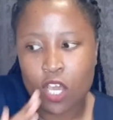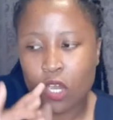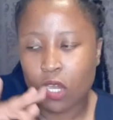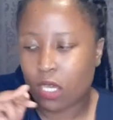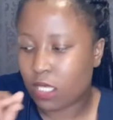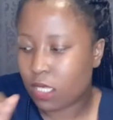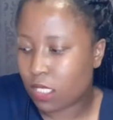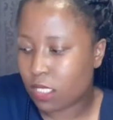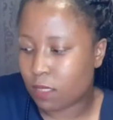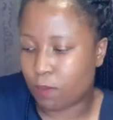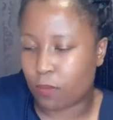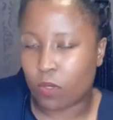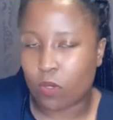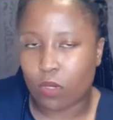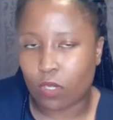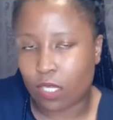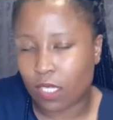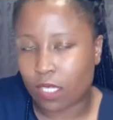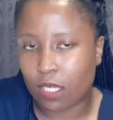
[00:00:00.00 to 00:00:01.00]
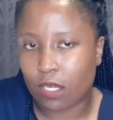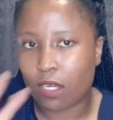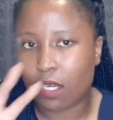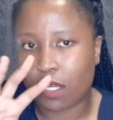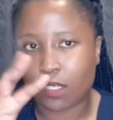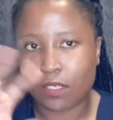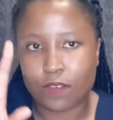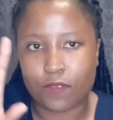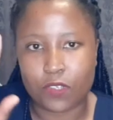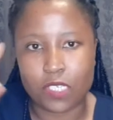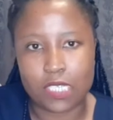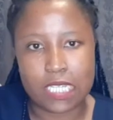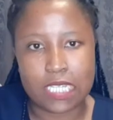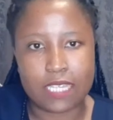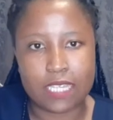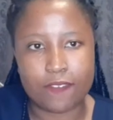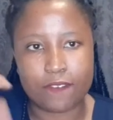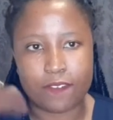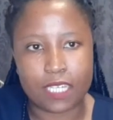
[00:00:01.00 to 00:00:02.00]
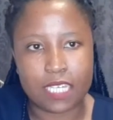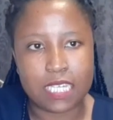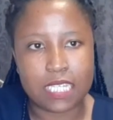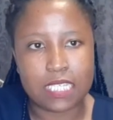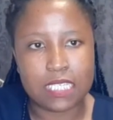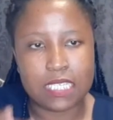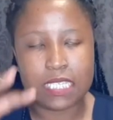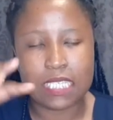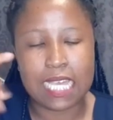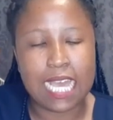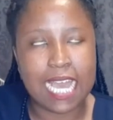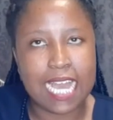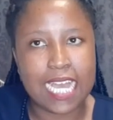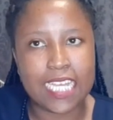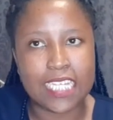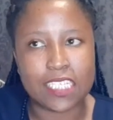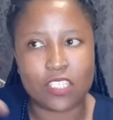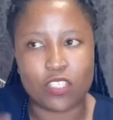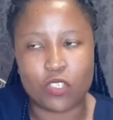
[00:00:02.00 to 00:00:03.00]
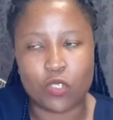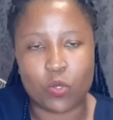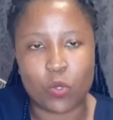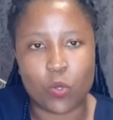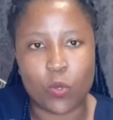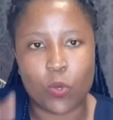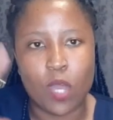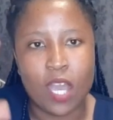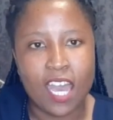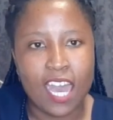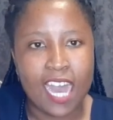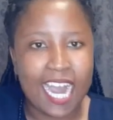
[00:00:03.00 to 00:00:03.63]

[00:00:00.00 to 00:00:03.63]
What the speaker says: On this book, obviously the veins and your